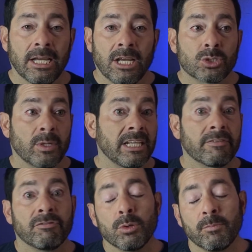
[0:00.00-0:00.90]
So I did a
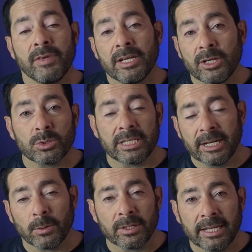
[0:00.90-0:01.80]
few videos
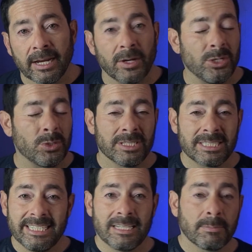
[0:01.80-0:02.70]
here and there, and you can
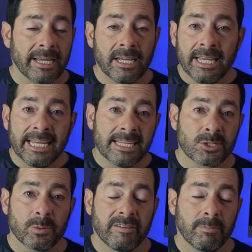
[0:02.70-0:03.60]
see in my
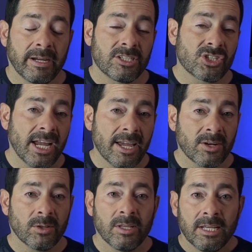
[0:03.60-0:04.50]
history of my
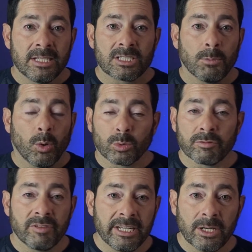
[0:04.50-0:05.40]
channel some older
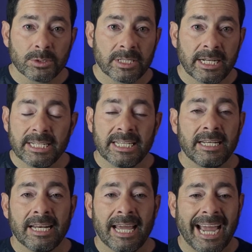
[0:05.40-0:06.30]
videos that I did,
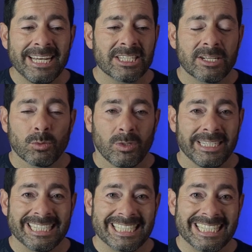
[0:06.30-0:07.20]
and I just didn't really
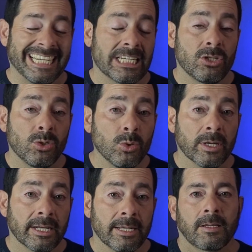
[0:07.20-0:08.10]
stick to it.